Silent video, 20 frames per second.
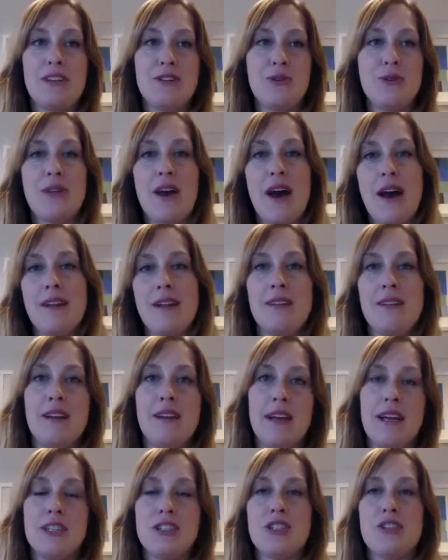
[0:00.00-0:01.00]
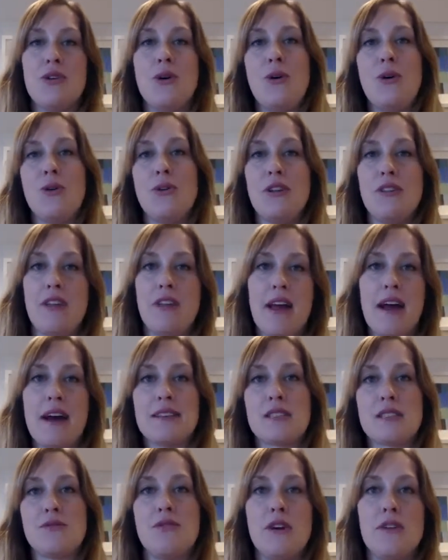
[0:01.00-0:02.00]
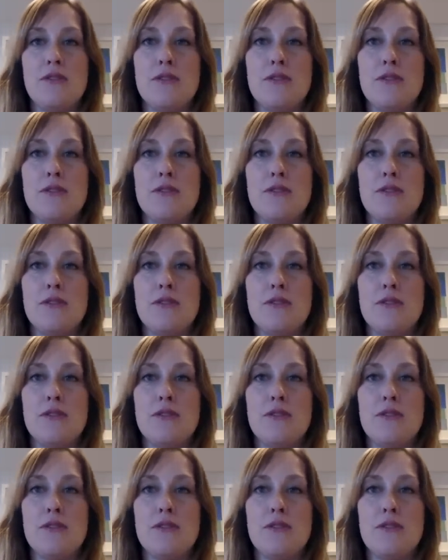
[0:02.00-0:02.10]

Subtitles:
do that litigation hold and they ask for